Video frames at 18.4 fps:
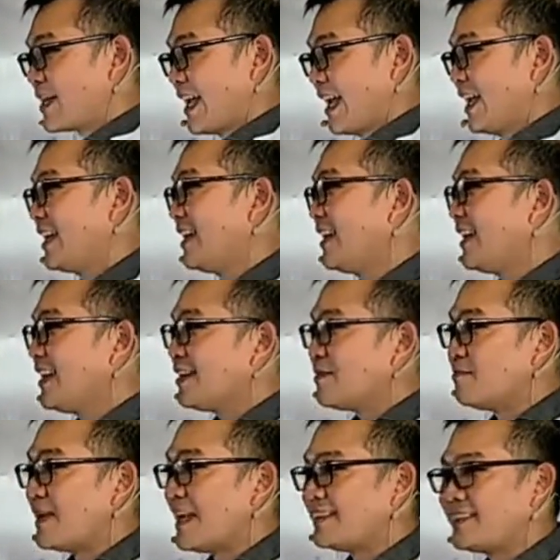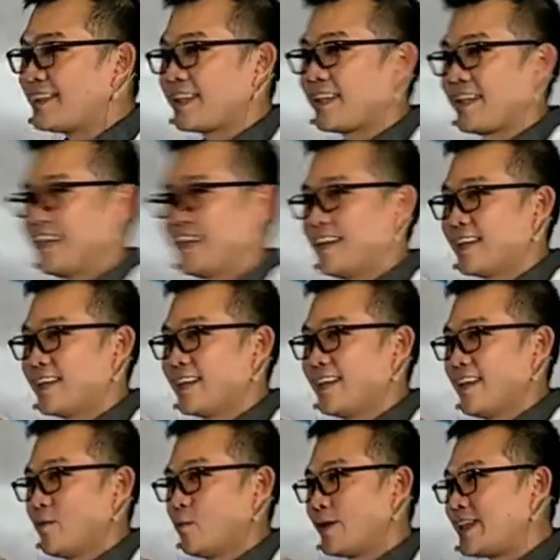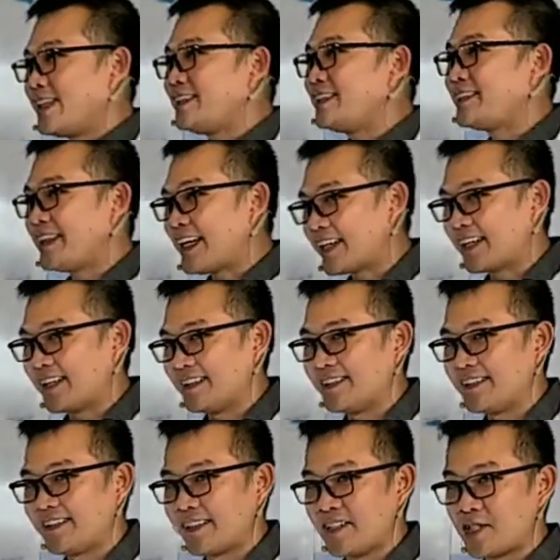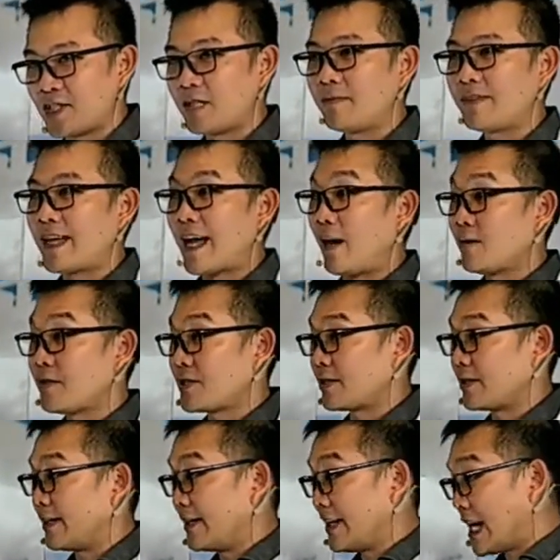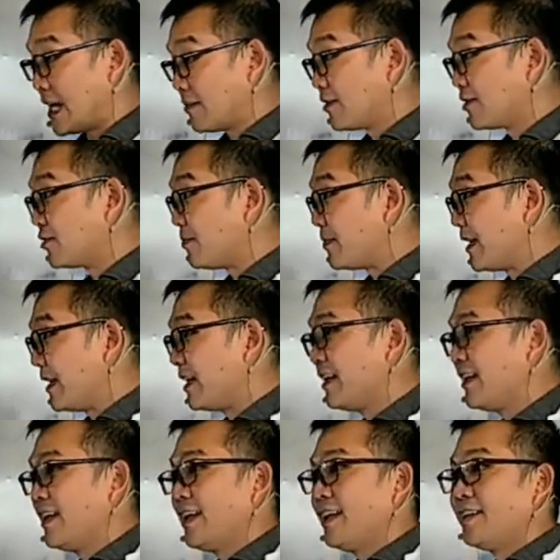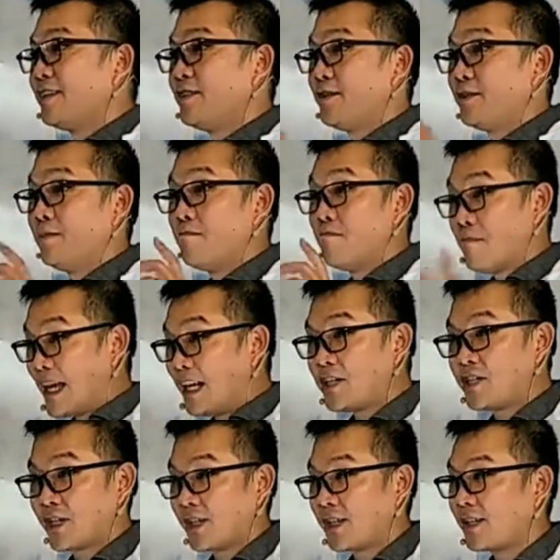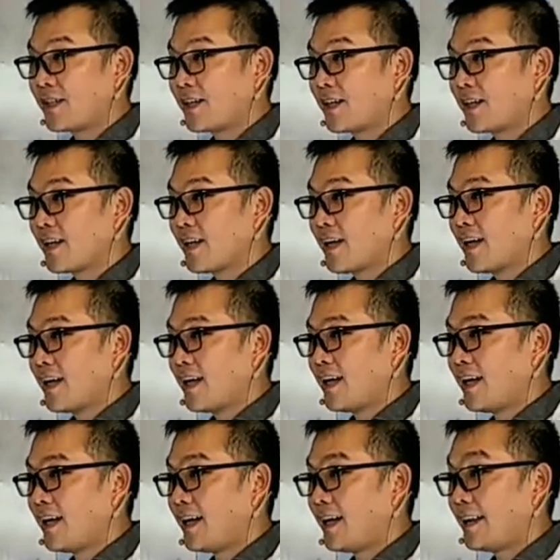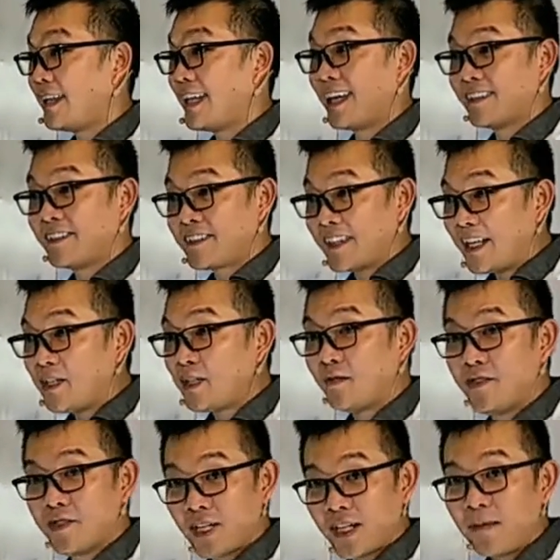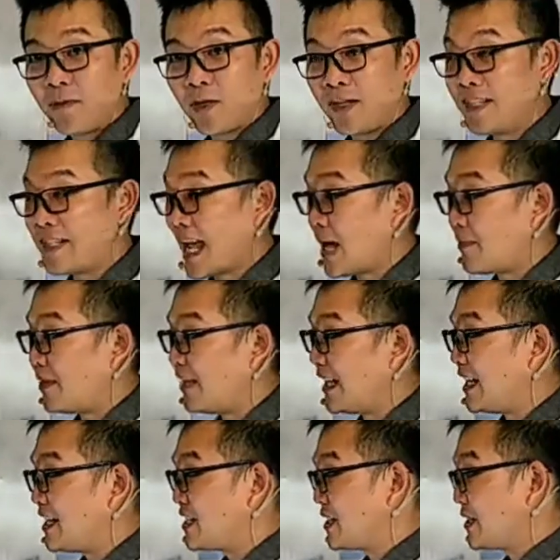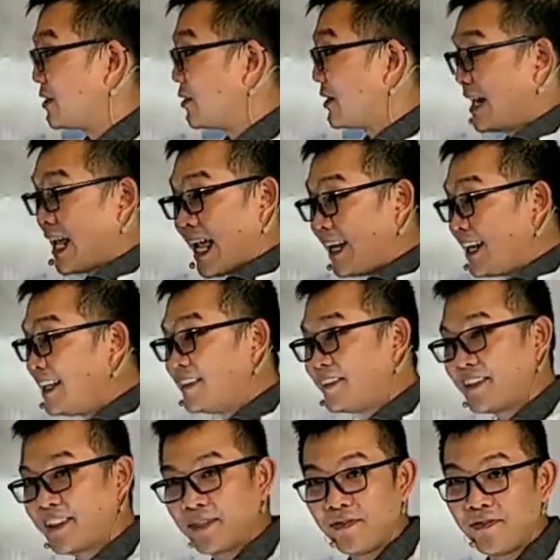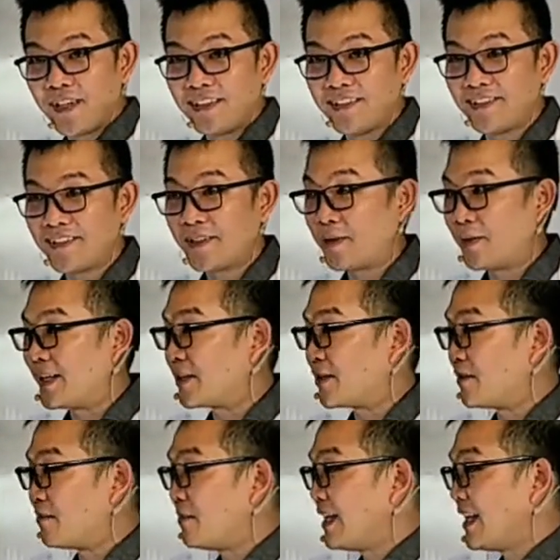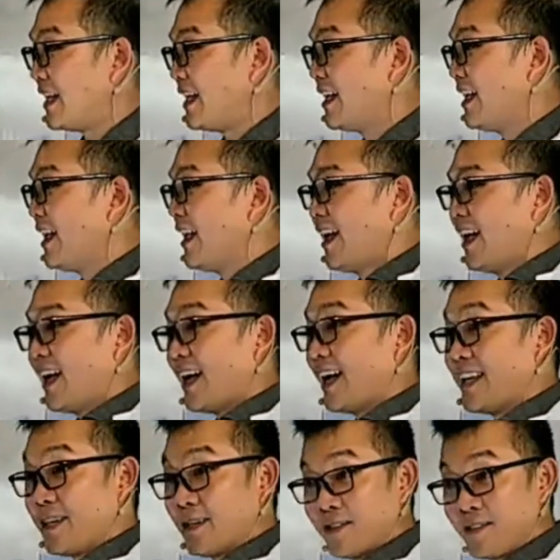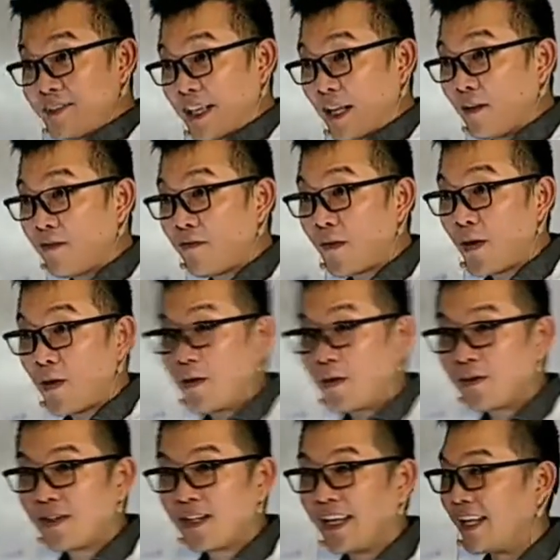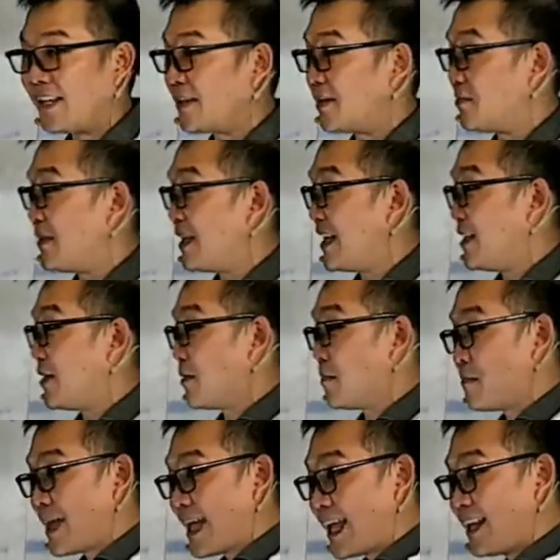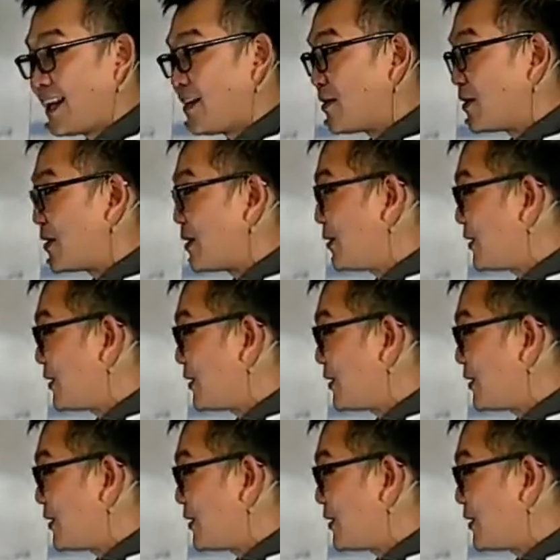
Okay. Basically, within seconds, the germ counter enables me to measure the extent of germ contamination on any surface. So it could be your cell phone, it could be your pen or